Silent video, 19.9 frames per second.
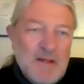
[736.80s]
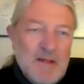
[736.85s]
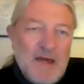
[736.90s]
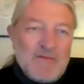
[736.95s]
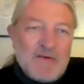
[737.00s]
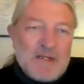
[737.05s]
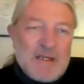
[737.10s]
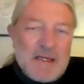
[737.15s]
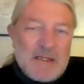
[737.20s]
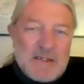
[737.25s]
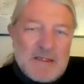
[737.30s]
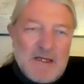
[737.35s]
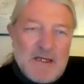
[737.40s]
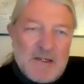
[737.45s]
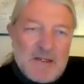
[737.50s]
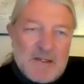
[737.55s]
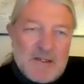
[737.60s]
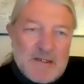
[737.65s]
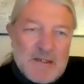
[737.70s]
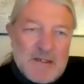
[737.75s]
advertising
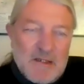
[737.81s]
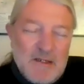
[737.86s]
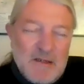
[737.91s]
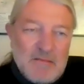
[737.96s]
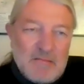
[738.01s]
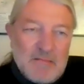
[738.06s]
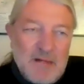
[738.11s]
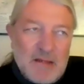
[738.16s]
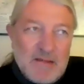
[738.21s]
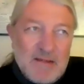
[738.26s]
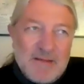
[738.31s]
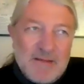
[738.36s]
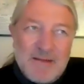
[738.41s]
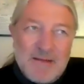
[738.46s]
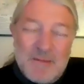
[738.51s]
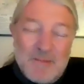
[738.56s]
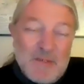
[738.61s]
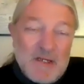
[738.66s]
agency. I think they're the